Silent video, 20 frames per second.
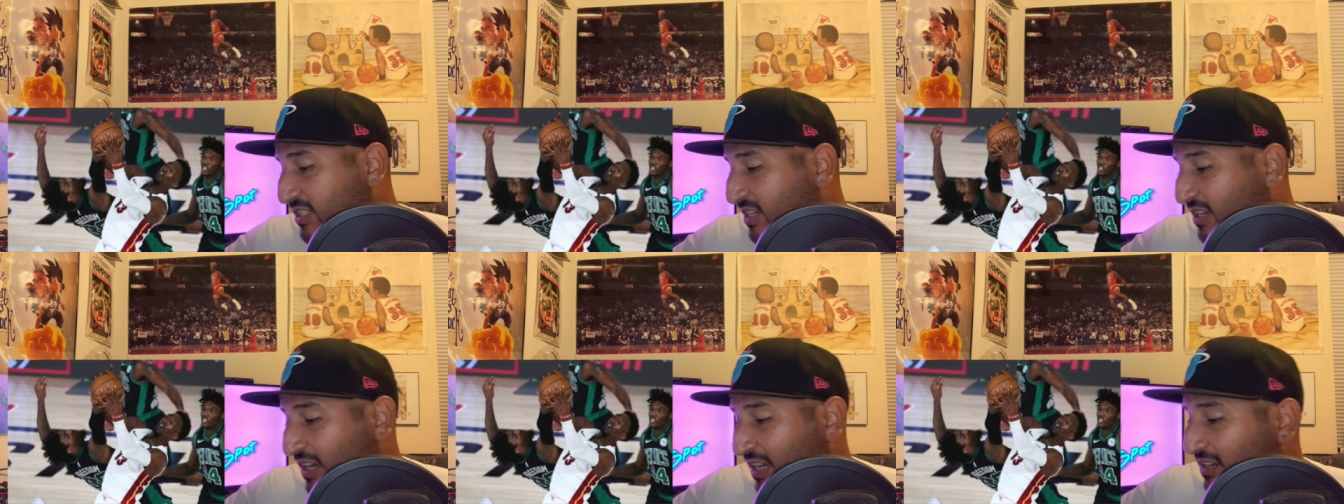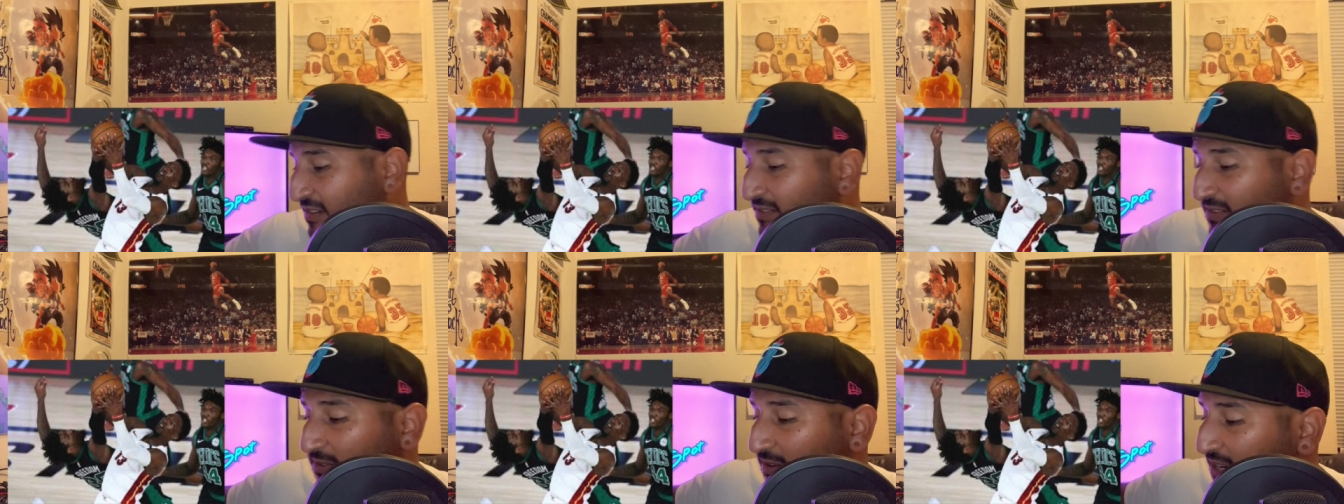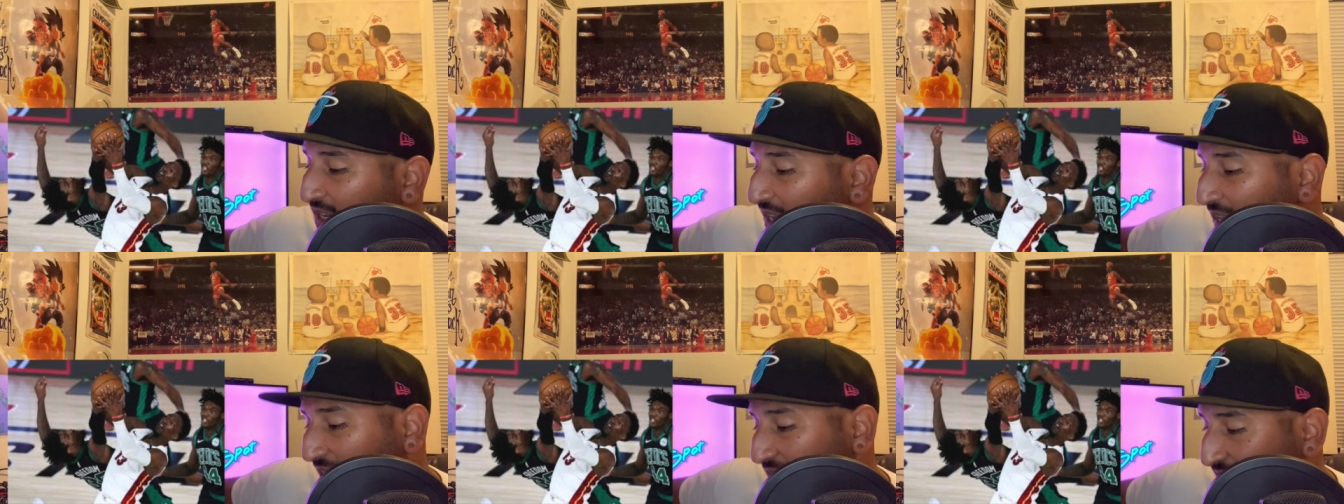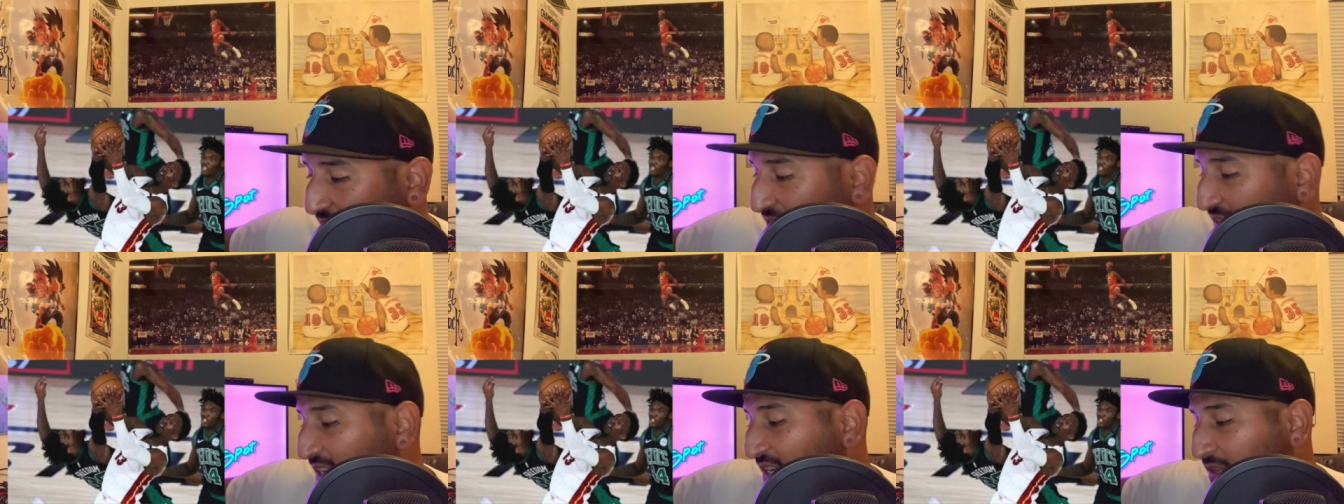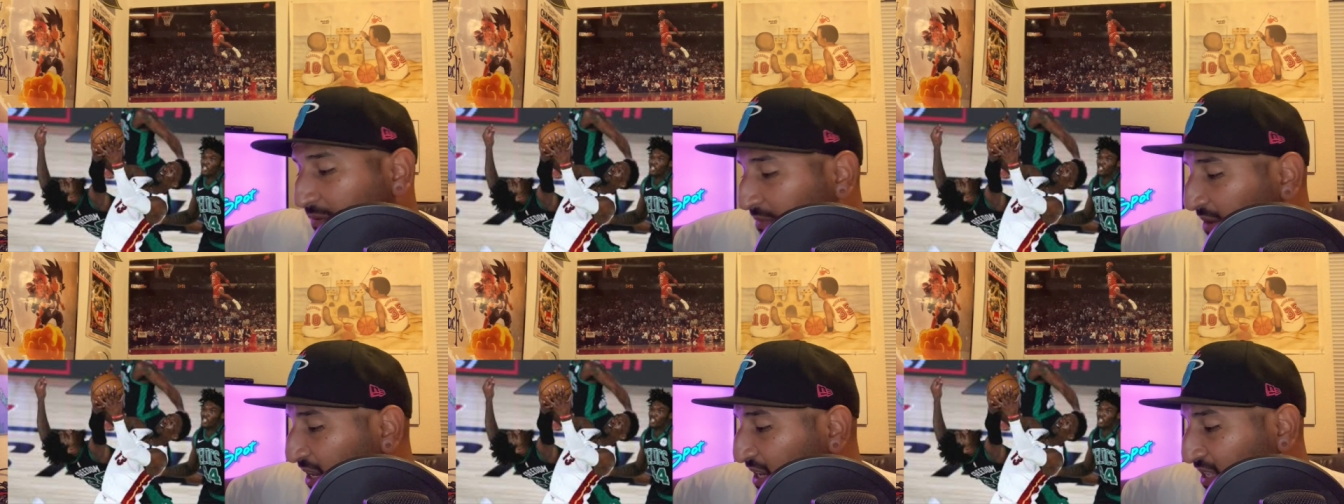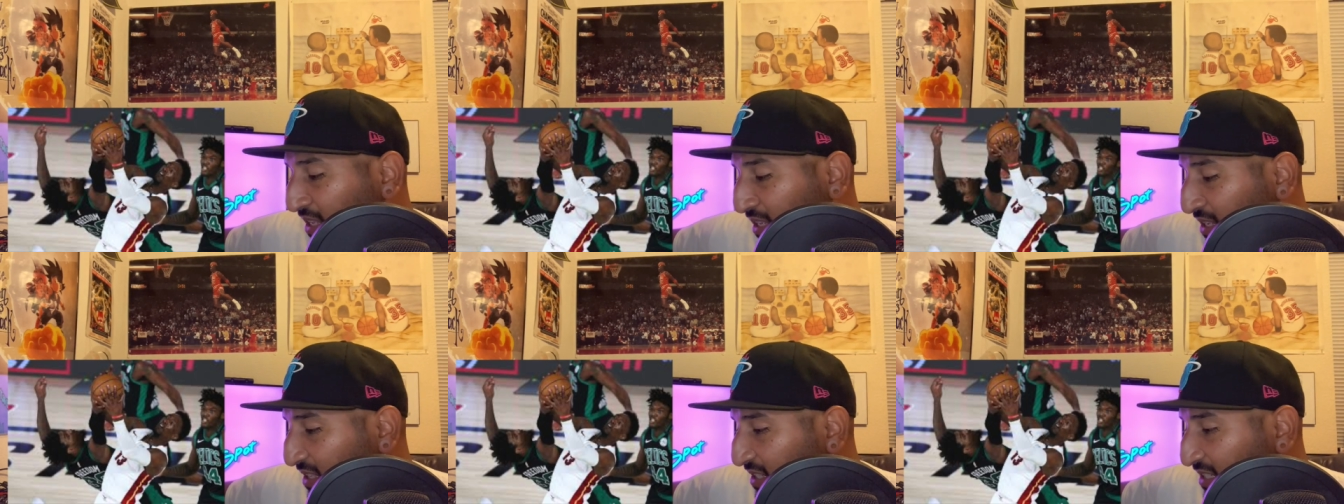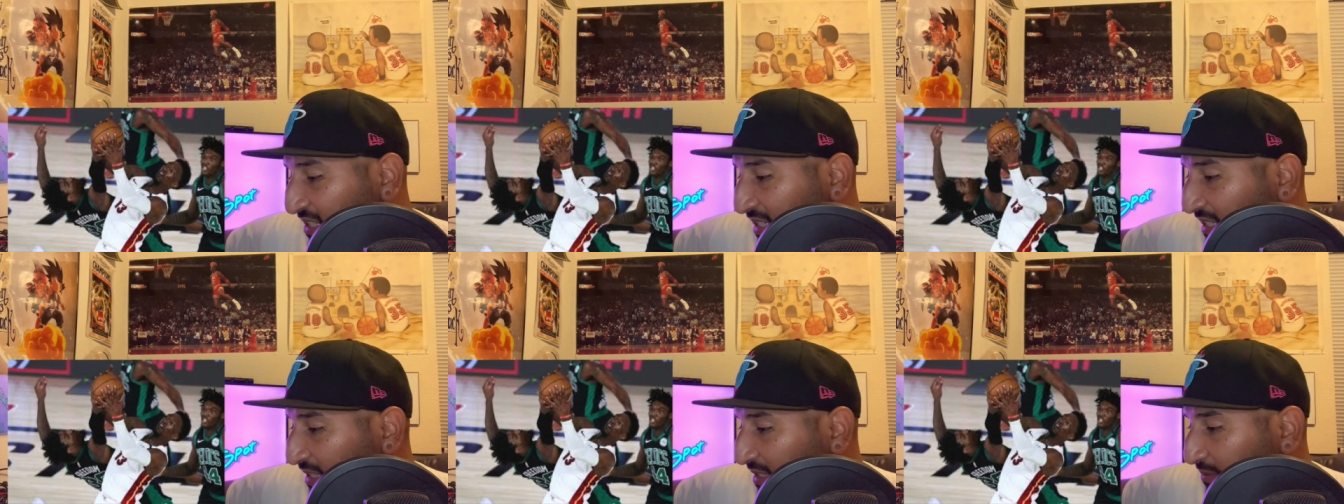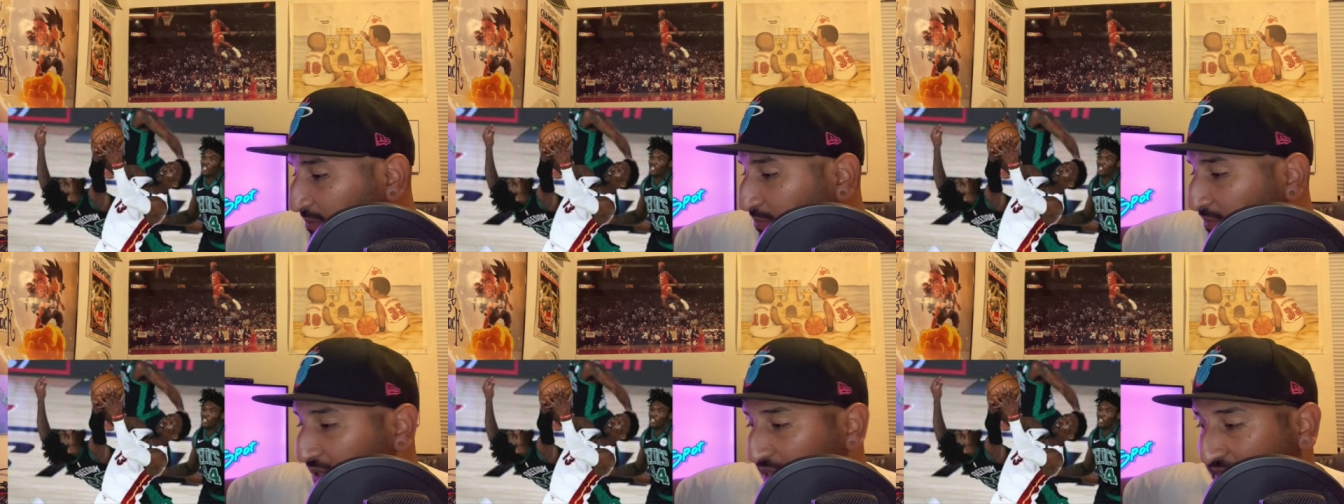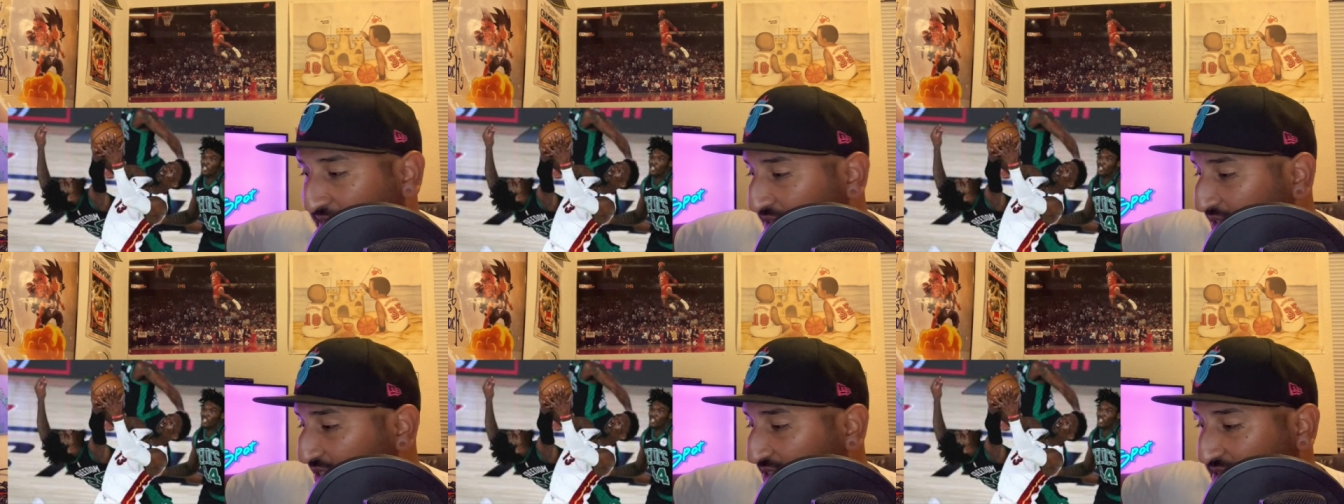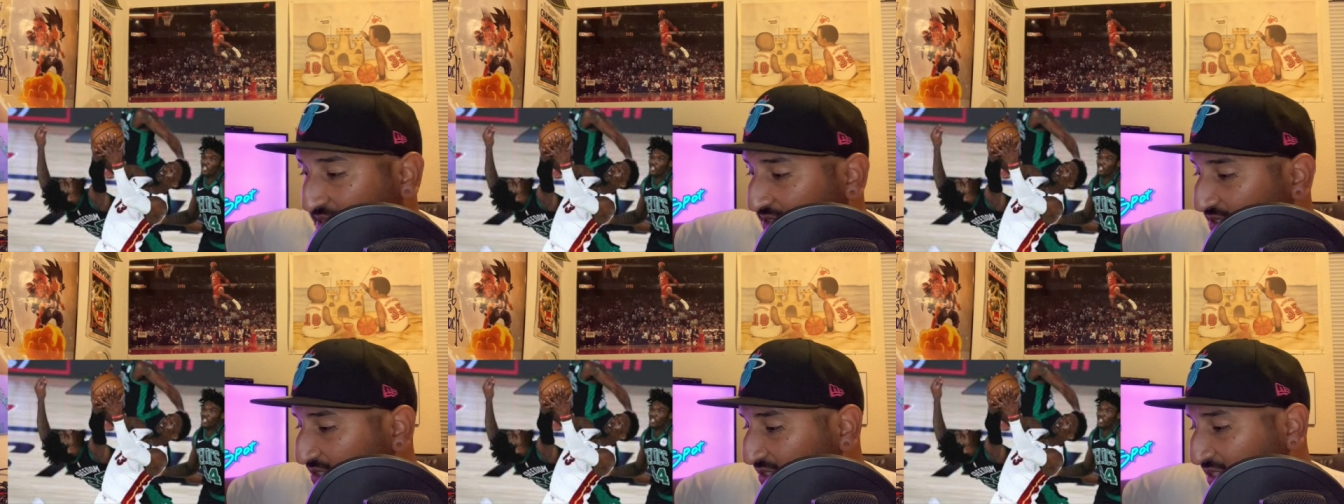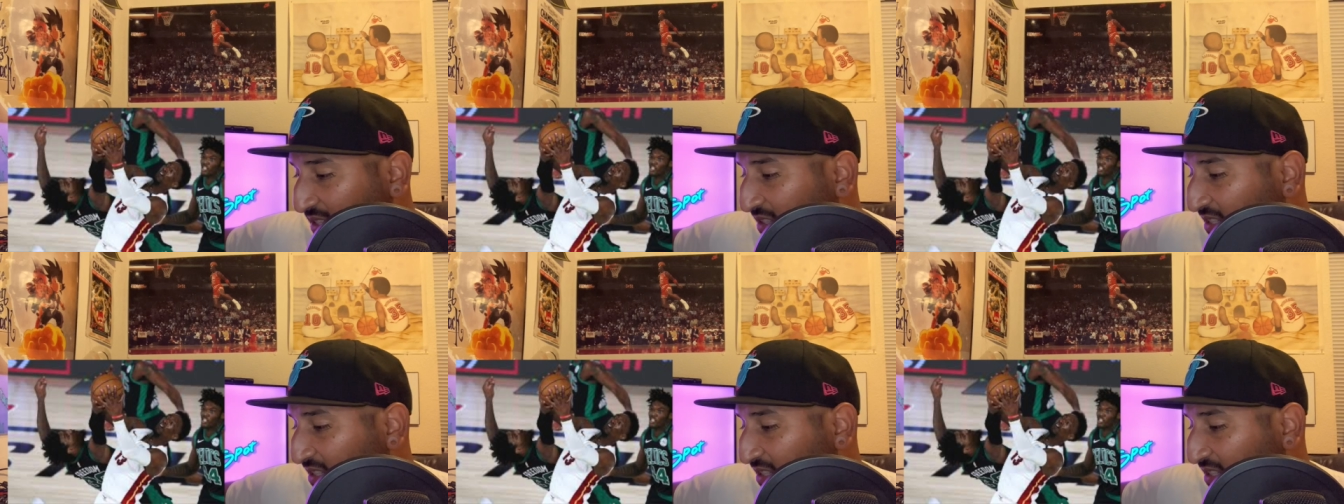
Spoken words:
I don't even want to highlight anybody big in this